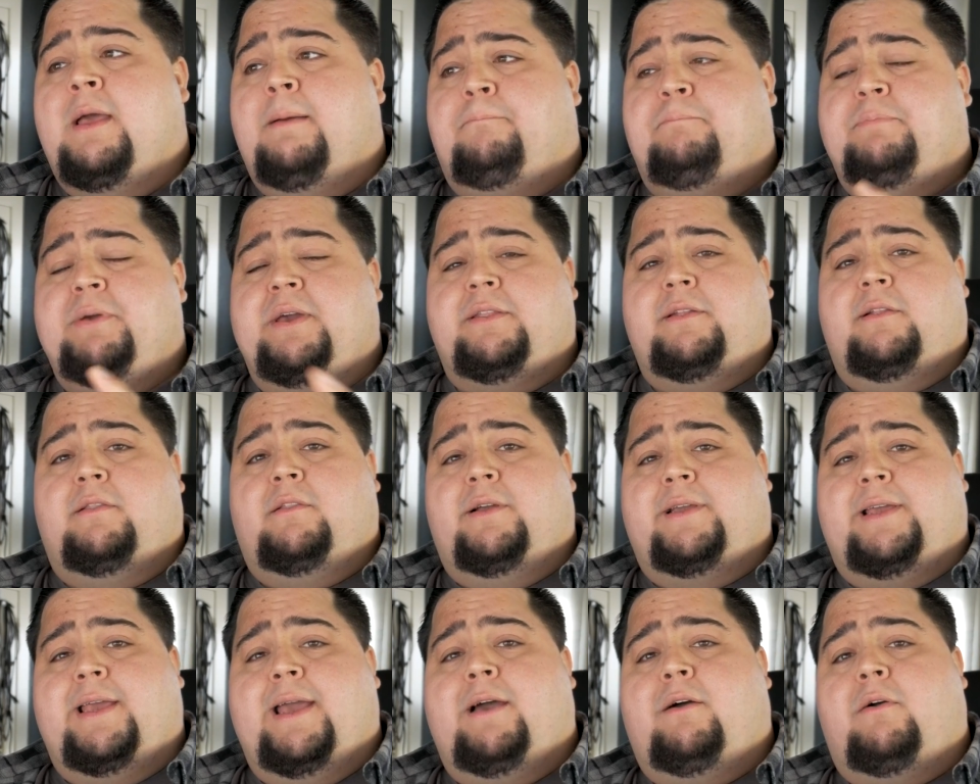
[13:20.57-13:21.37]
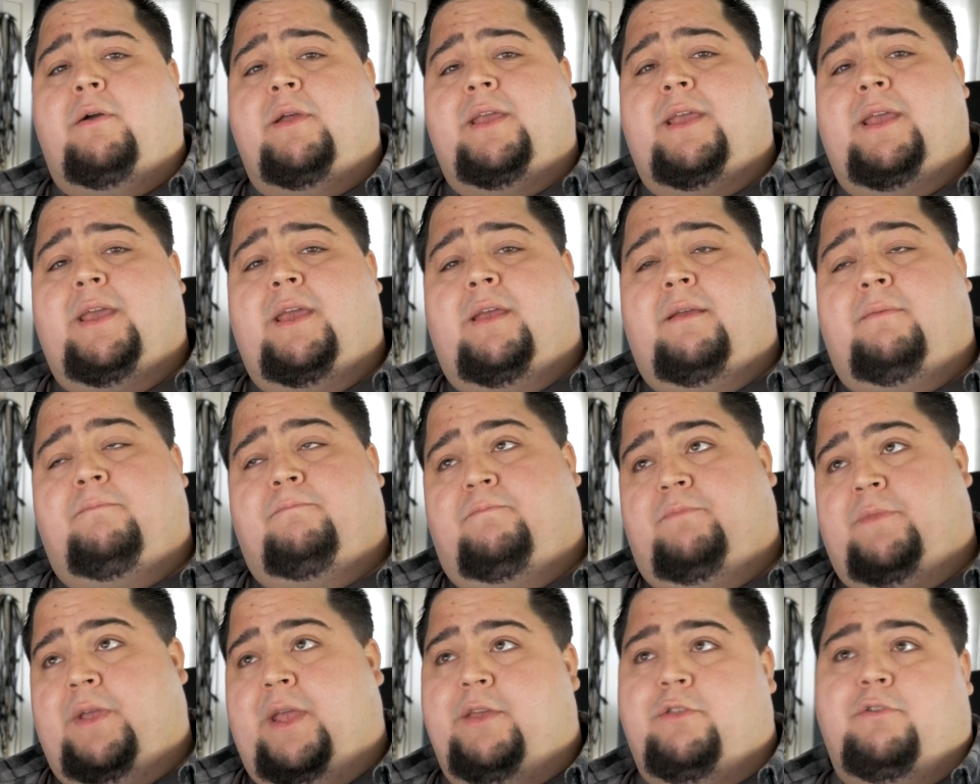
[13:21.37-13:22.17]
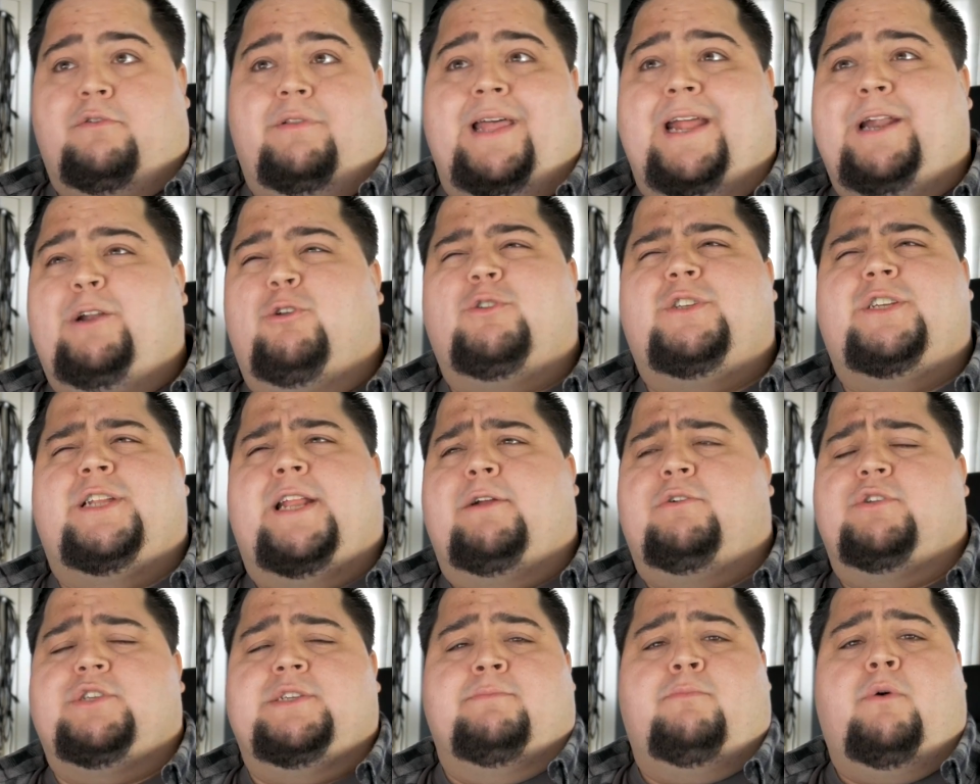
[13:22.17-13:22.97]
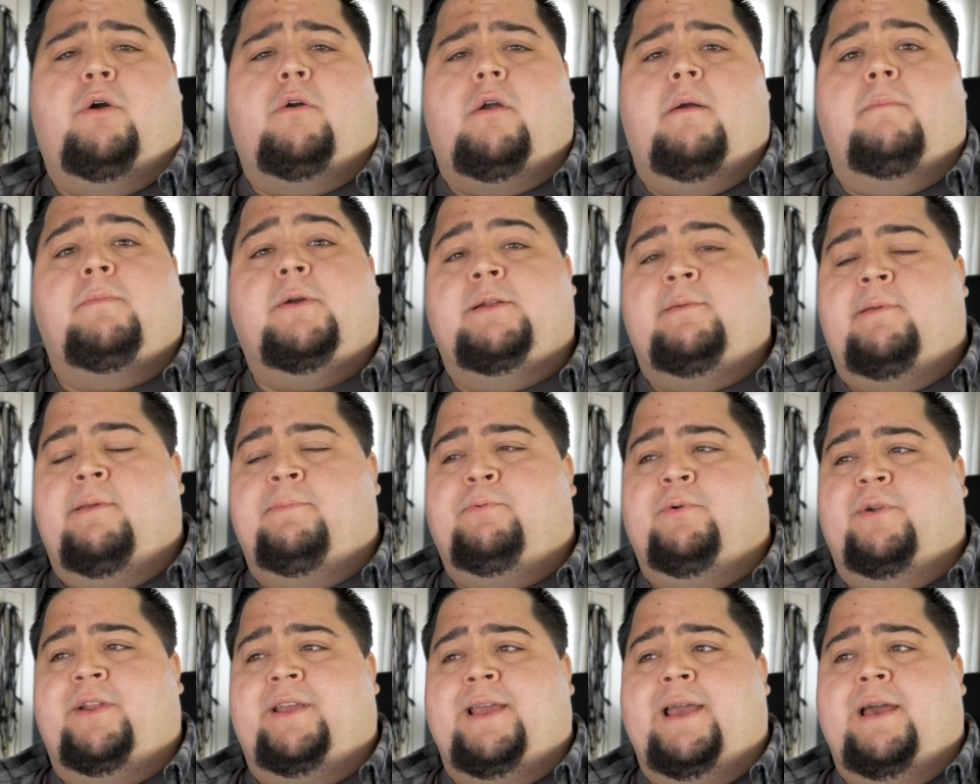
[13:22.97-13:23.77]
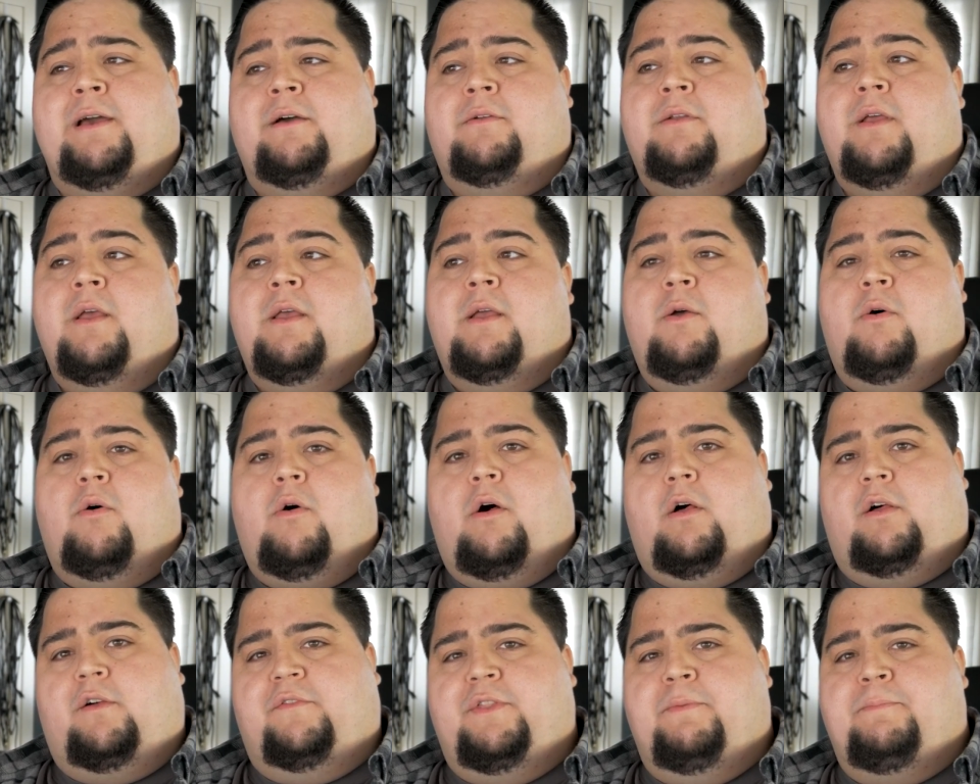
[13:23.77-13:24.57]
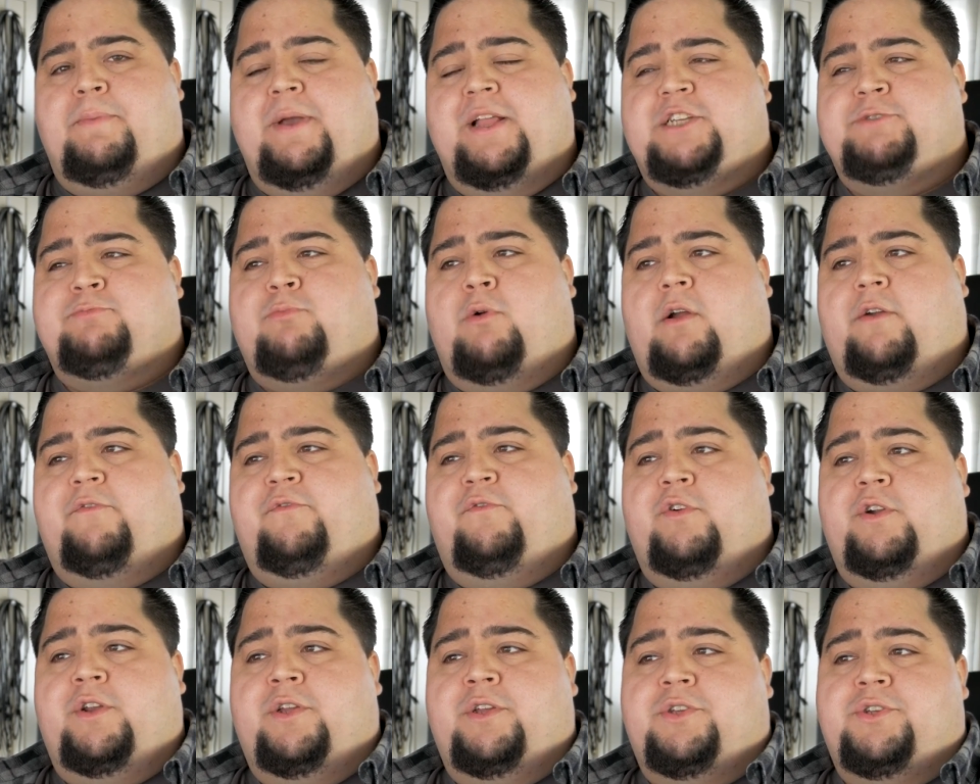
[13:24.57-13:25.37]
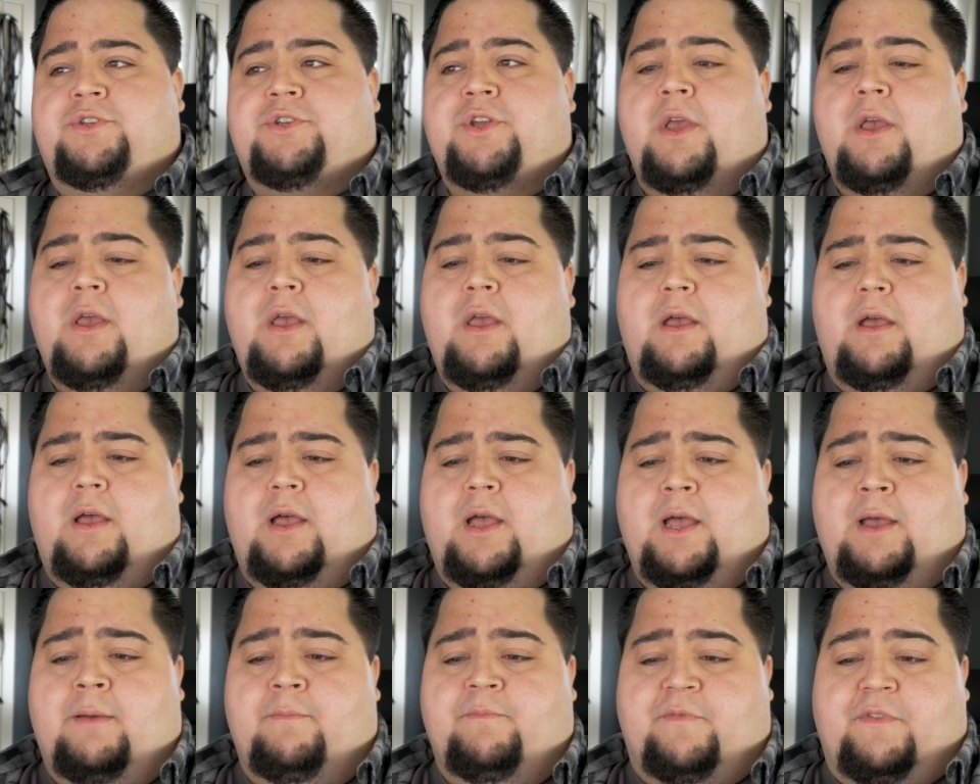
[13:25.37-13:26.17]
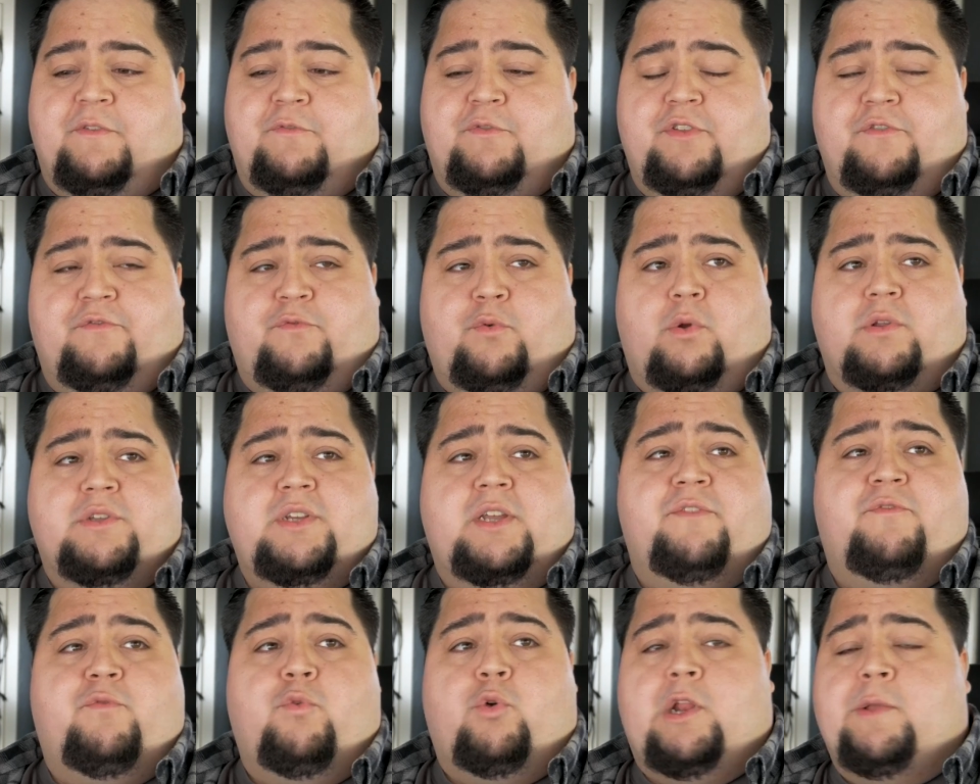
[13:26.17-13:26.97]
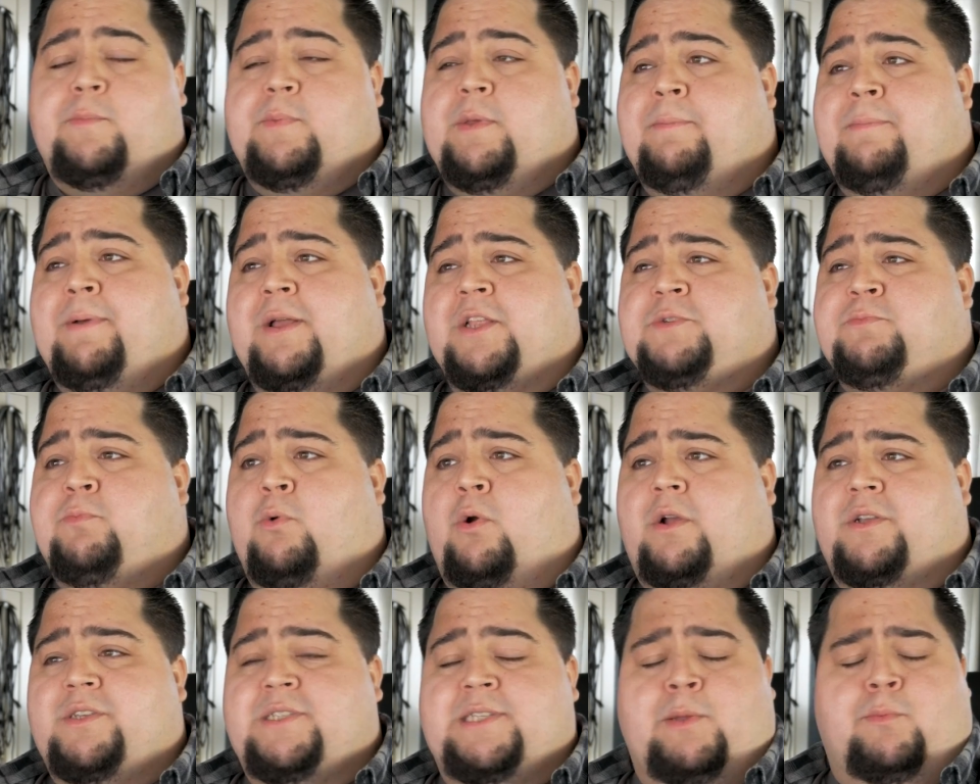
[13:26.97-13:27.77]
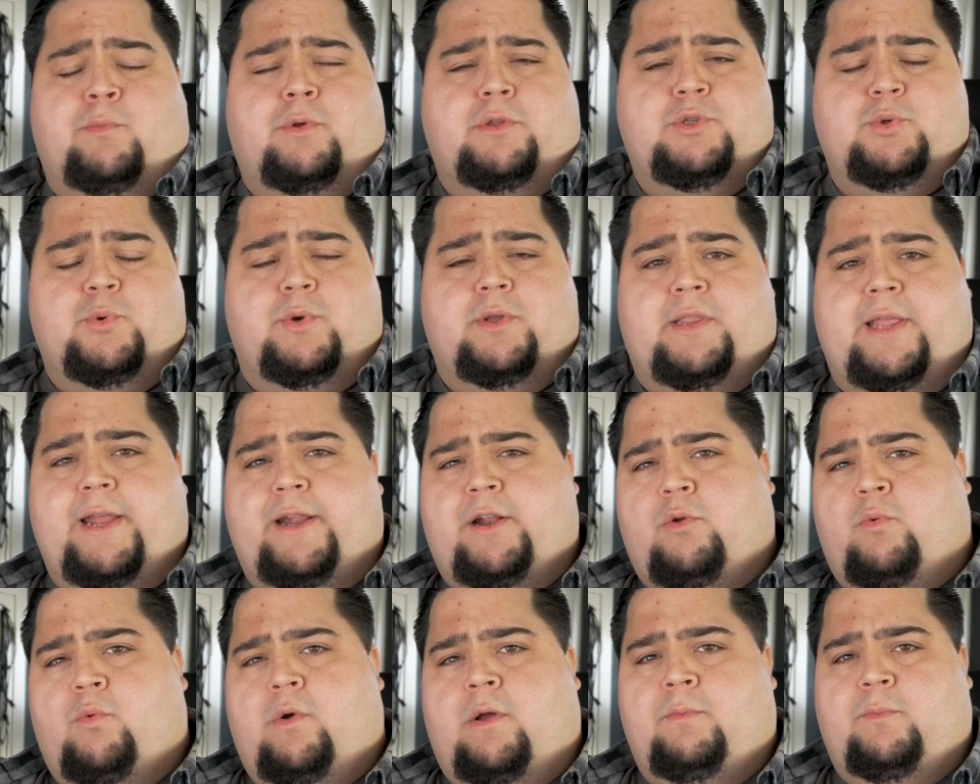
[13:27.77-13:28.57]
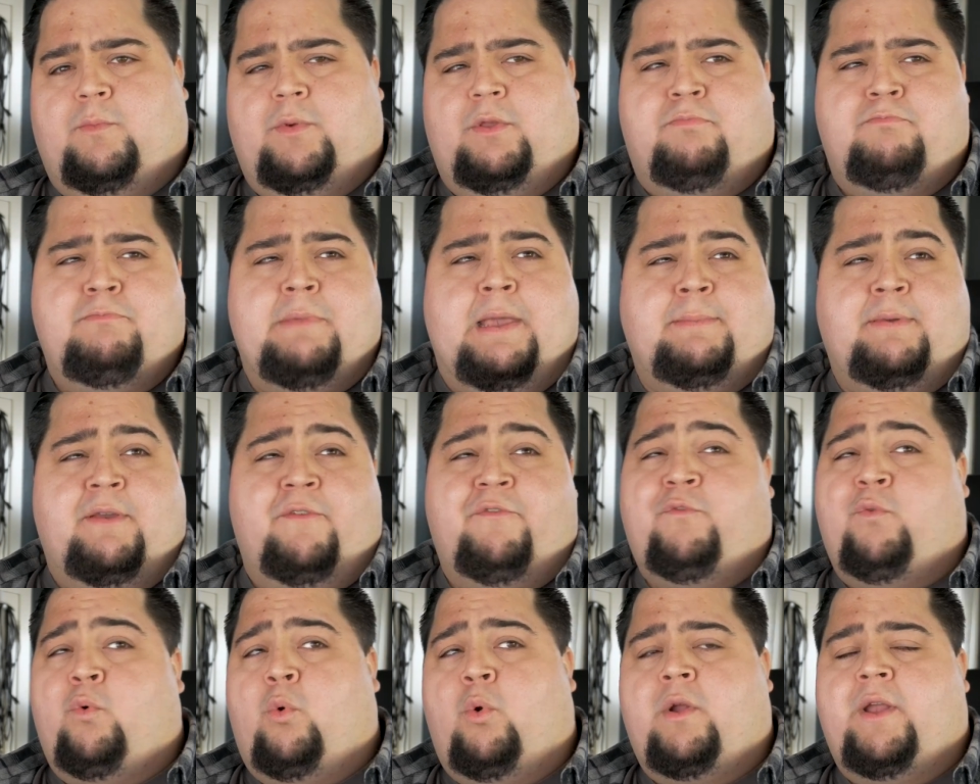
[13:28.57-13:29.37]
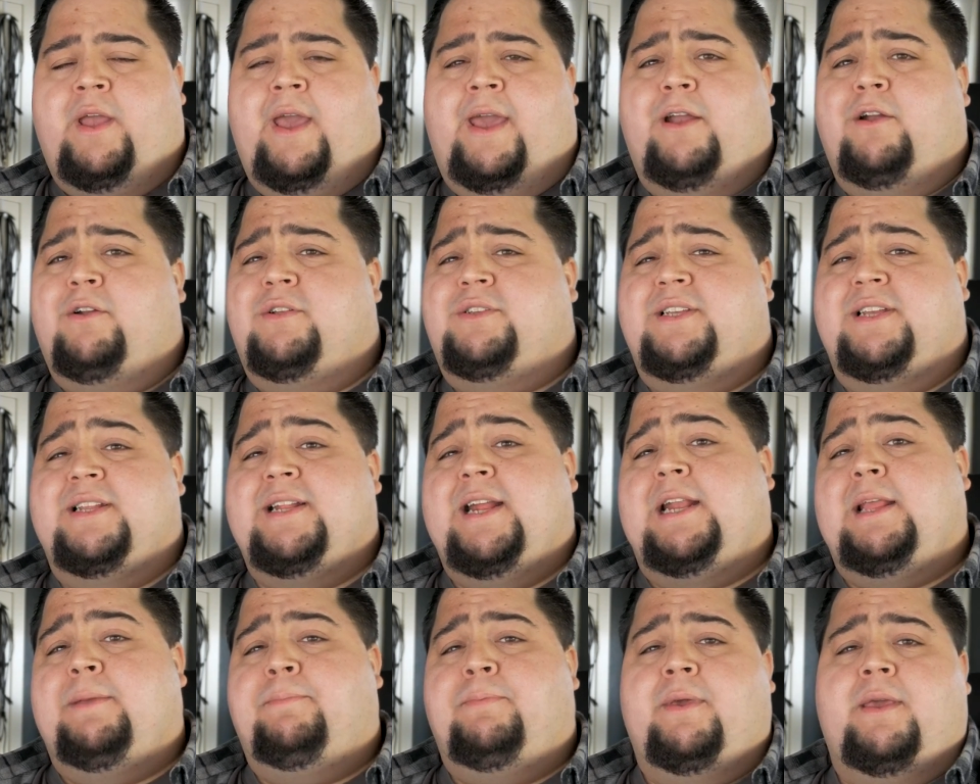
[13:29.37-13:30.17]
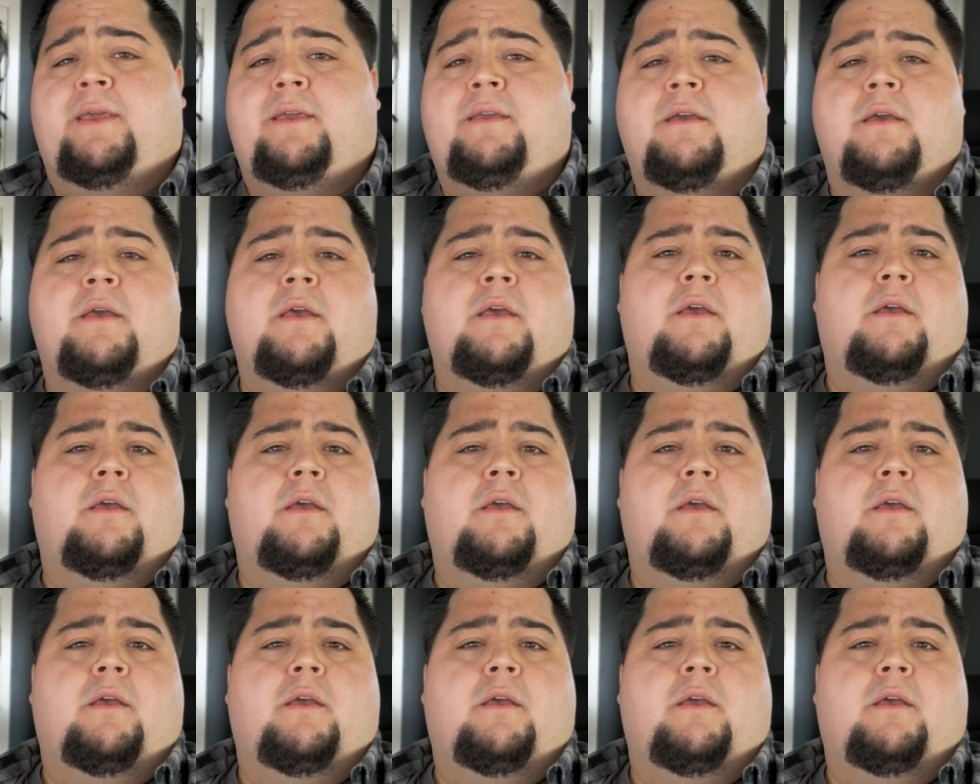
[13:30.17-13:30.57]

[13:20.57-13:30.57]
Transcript: Be on the lookout either later today or tomorrow. I'm gonna be putting out all the benchmark footage for the 1440p benchmarks, and then we'll do a later one with maybe 4K or 1080p.